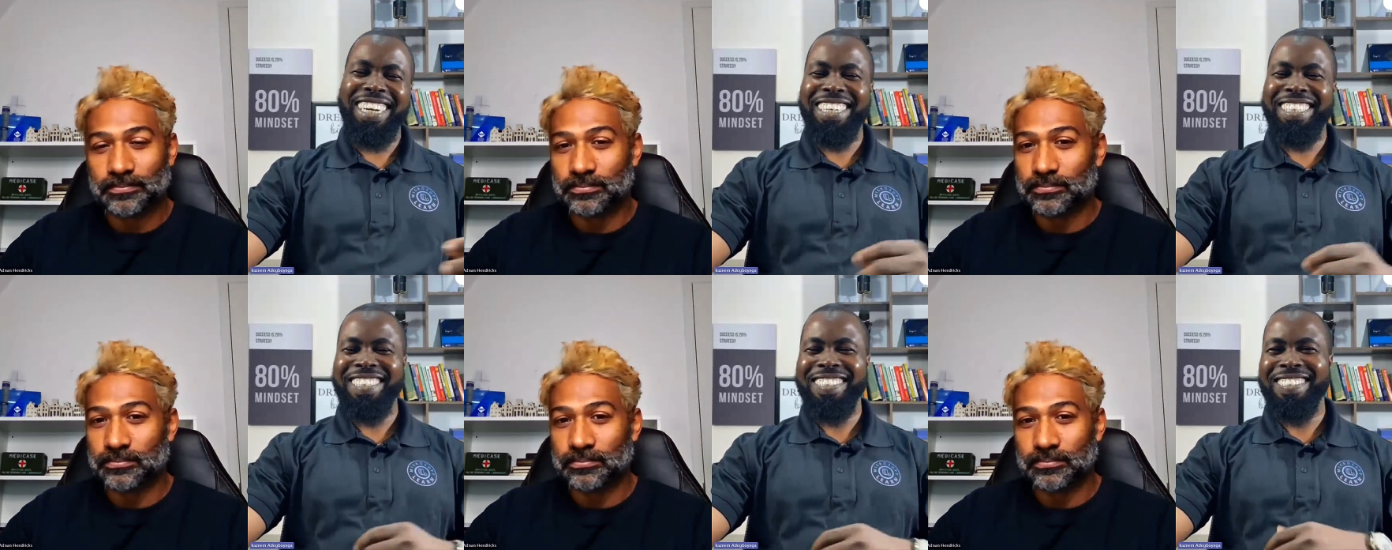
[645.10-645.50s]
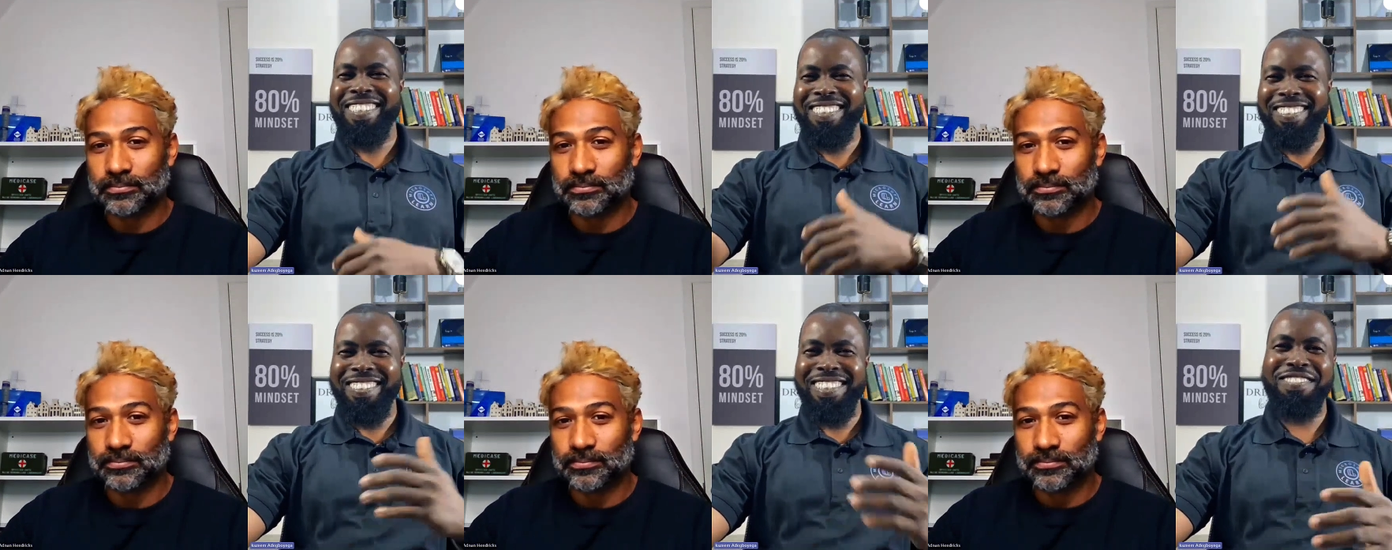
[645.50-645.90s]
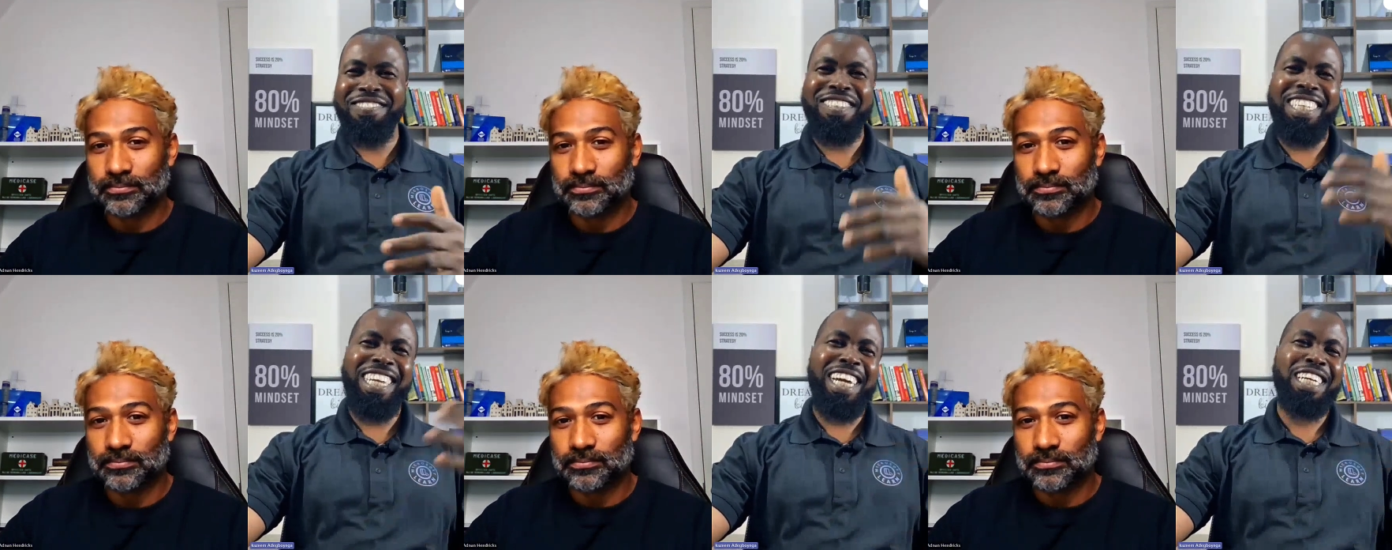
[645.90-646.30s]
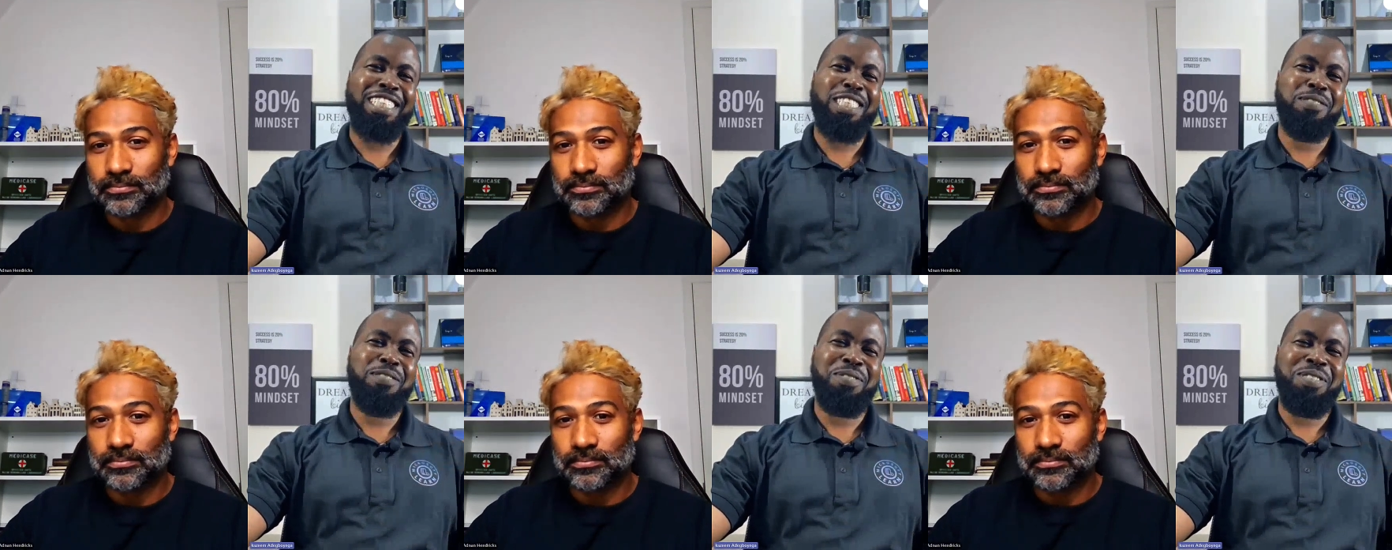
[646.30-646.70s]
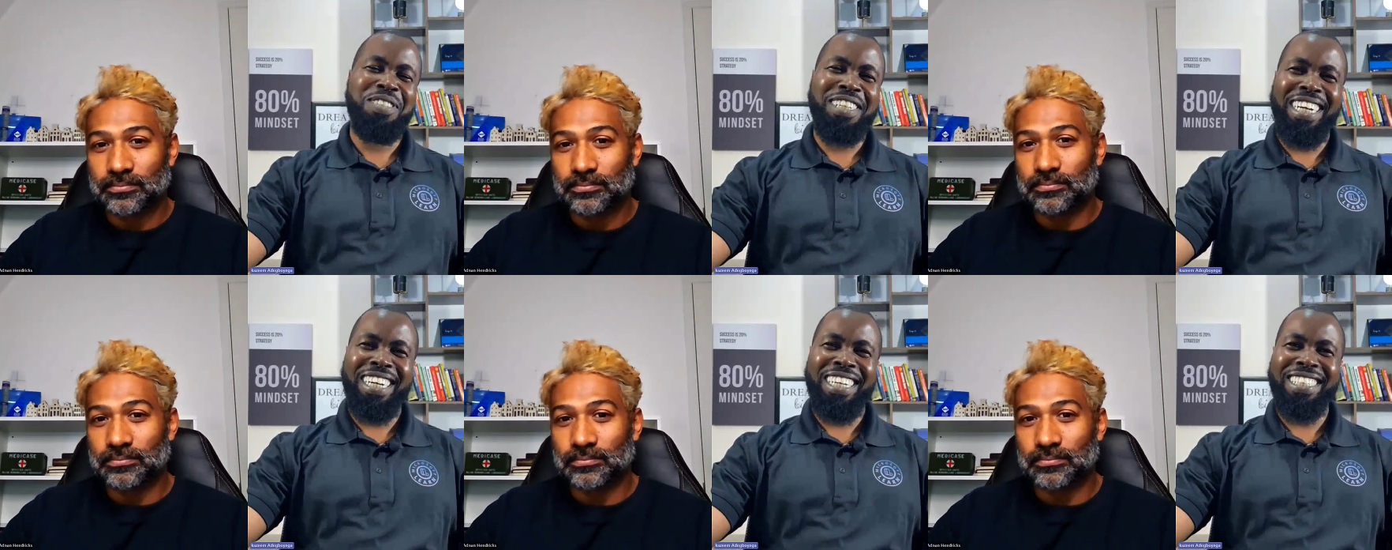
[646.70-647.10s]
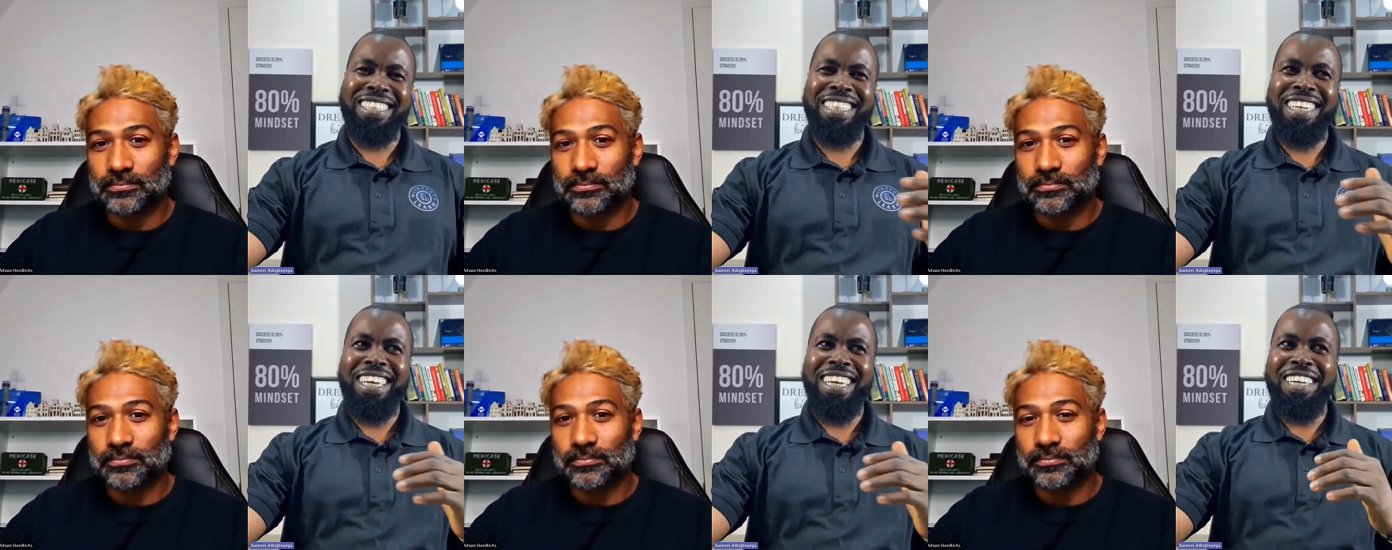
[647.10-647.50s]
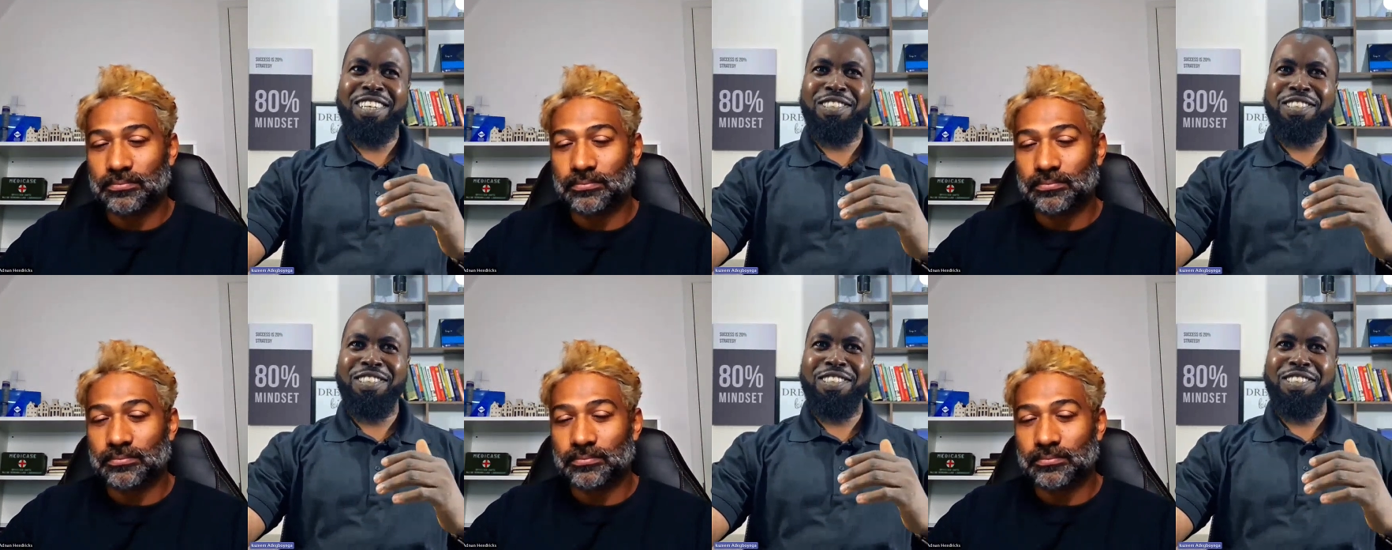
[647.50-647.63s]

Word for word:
Speaker 1: guys, it's not only for the IT pro guys.